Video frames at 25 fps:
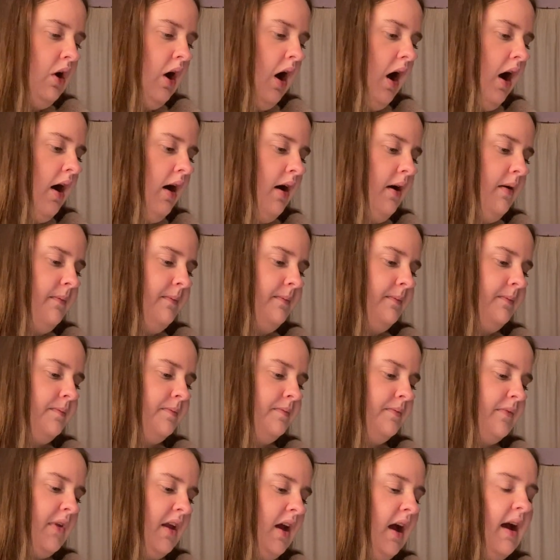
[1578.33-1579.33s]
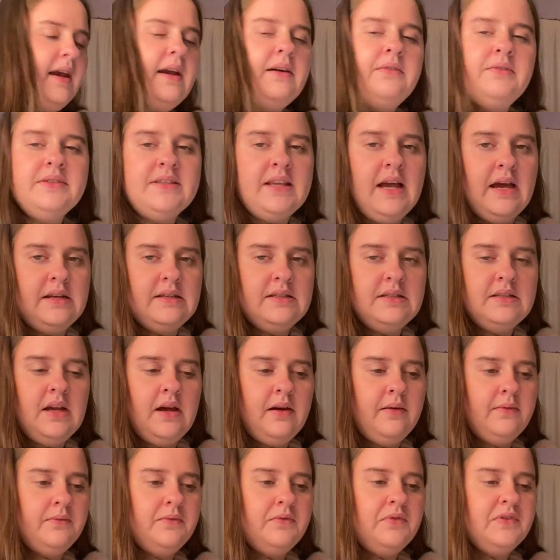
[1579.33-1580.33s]
I never said,
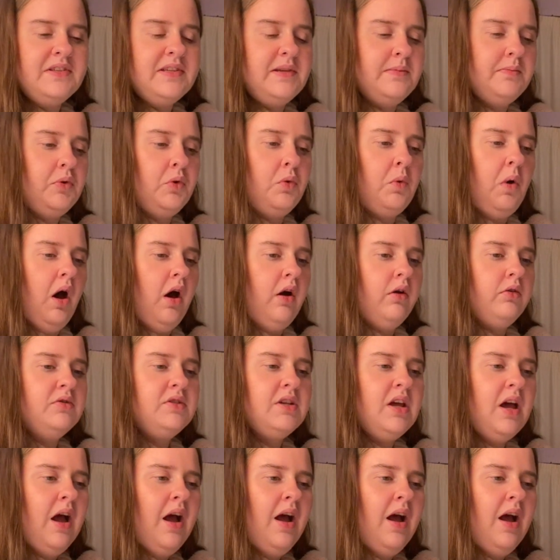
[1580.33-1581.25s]
for Simple Wild,